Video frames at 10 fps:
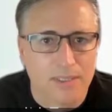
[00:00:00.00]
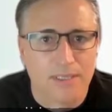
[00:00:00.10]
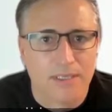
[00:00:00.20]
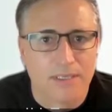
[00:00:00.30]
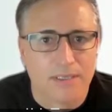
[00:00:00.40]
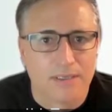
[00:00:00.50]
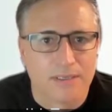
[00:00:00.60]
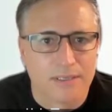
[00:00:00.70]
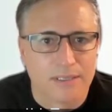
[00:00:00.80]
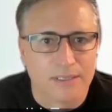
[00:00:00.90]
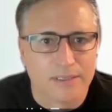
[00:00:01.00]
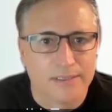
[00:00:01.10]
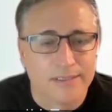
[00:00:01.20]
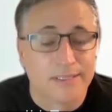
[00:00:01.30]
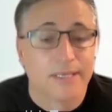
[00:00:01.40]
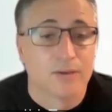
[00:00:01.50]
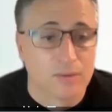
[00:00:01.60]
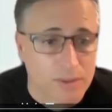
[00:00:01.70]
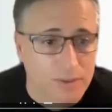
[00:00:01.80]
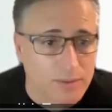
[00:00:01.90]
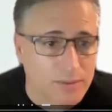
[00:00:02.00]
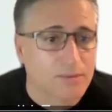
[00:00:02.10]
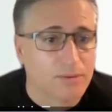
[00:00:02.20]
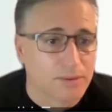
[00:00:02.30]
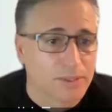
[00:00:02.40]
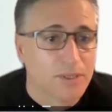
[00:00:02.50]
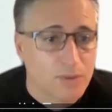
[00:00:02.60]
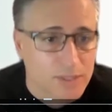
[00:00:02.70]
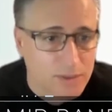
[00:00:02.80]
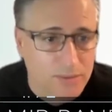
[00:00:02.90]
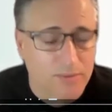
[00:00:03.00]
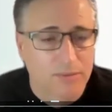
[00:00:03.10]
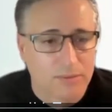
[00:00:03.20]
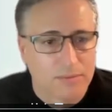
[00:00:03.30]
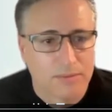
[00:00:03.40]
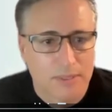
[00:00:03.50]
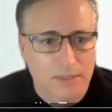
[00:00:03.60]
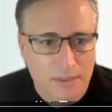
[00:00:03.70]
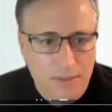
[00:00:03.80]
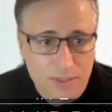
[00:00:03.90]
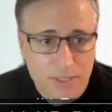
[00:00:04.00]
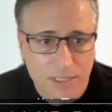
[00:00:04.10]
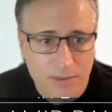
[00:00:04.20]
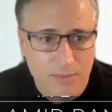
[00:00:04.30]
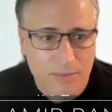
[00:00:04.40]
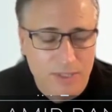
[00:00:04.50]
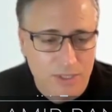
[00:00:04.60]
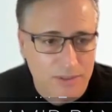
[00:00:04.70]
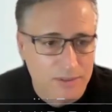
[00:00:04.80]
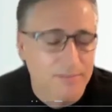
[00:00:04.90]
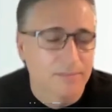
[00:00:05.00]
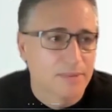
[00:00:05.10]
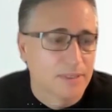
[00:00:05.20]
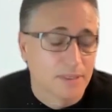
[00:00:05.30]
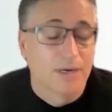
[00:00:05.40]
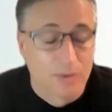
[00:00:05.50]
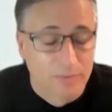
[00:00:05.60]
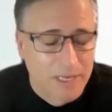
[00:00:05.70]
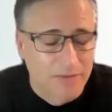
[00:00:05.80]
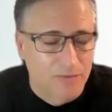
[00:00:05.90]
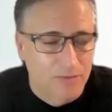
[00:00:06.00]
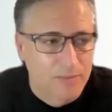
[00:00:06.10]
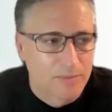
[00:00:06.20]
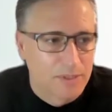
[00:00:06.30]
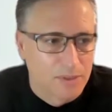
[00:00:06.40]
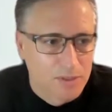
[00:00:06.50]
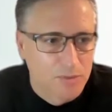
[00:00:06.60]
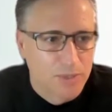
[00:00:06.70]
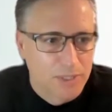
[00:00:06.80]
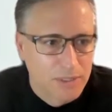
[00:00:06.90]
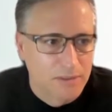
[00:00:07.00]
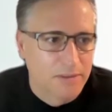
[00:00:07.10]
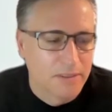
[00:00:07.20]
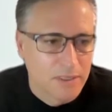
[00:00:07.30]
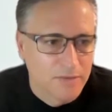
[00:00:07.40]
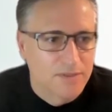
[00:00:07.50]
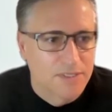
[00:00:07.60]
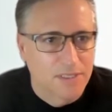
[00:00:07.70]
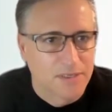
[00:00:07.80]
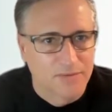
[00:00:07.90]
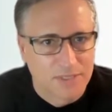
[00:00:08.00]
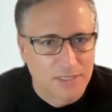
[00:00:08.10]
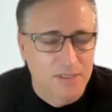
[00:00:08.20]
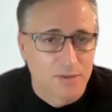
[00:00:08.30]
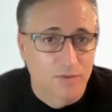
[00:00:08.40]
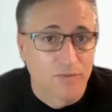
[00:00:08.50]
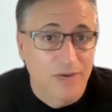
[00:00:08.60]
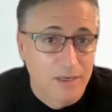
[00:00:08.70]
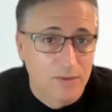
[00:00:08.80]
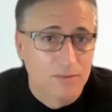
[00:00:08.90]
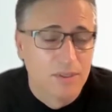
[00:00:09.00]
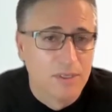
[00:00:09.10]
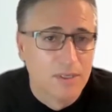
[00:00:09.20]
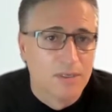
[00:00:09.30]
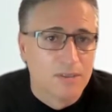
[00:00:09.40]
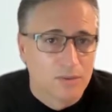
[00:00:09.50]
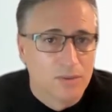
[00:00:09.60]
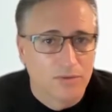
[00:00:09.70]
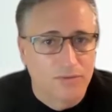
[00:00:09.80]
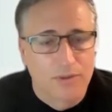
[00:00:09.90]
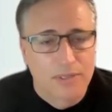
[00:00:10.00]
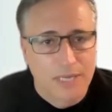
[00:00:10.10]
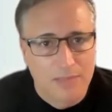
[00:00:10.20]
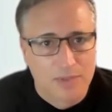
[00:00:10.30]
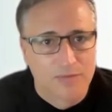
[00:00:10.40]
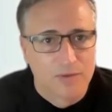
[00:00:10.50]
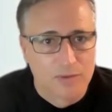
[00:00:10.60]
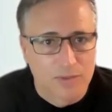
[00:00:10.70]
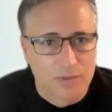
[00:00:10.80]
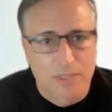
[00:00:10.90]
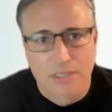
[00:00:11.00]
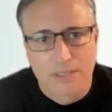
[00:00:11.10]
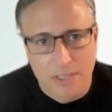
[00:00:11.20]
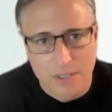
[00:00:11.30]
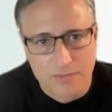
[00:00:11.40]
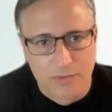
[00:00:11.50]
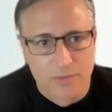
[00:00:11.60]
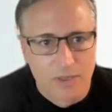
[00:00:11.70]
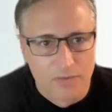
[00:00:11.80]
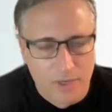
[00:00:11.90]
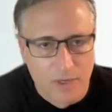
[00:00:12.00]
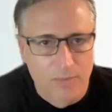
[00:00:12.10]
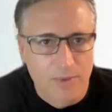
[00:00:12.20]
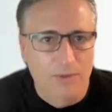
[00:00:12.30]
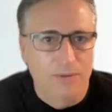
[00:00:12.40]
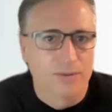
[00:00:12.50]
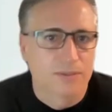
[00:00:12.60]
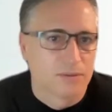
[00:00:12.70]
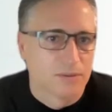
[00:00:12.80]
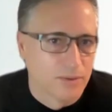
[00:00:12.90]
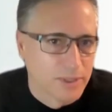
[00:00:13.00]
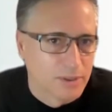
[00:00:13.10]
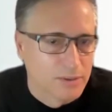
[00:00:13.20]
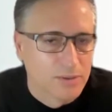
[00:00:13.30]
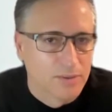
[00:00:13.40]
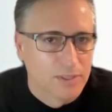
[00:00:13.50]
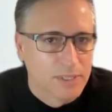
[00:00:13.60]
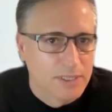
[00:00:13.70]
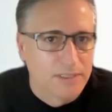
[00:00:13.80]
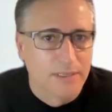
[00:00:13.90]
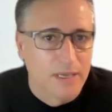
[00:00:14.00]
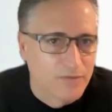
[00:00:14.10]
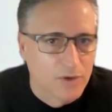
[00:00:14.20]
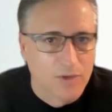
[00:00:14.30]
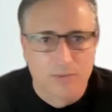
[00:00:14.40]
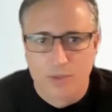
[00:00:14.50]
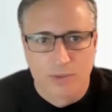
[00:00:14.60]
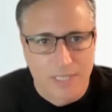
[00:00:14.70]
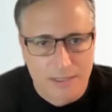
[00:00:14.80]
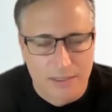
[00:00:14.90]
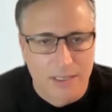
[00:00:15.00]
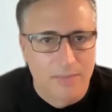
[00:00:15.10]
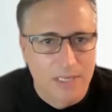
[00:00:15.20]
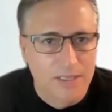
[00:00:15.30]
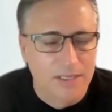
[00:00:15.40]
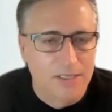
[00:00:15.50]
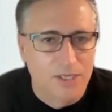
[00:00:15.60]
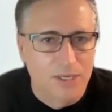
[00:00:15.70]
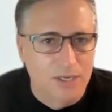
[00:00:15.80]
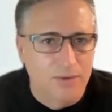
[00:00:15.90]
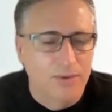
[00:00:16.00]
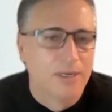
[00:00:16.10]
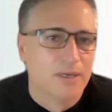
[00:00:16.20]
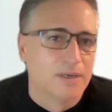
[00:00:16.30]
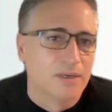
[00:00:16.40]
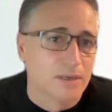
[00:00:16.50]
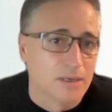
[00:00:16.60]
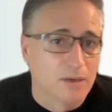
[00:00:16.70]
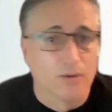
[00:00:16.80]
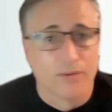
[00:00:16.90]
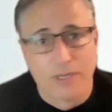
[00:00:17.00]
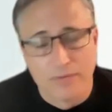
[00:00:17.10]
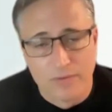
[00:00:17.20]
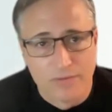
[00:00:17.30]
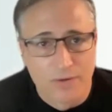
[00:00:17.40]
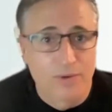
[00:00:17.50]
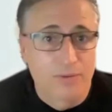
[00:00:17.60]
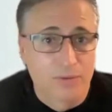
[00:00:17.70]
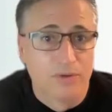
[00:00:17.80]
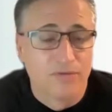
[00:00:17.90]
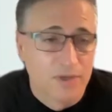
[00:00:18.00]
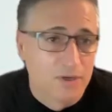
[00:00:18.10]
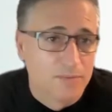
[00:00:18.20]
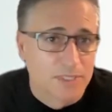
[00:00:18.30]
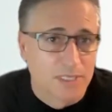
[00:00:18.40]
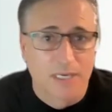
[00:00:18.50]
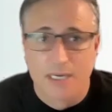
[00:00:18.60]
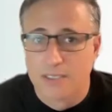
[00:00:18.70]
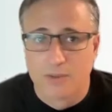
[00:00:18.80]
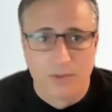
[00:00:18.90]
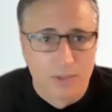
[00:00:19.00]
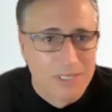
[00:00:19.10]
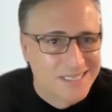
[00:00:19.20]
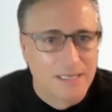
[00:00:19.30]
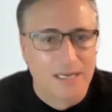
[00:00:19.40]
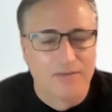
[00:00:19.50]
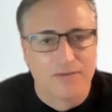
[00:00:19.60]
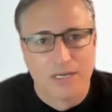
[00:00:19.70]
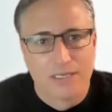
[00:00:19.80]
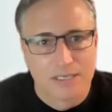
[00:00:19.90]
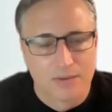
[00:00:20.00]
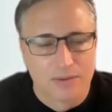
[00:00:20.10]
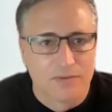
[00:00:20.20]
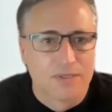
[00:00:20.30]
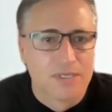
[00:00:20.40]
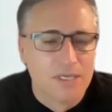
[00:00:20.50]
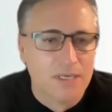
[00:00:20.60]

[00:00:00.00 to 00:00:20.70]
the stakeholder or the user that using our machine, our platform, because we give services or value to different types of users. It starts from the developers, going on to the DevOps or site reliability engineer, going even further to the FinOps guys or to the C-level executives.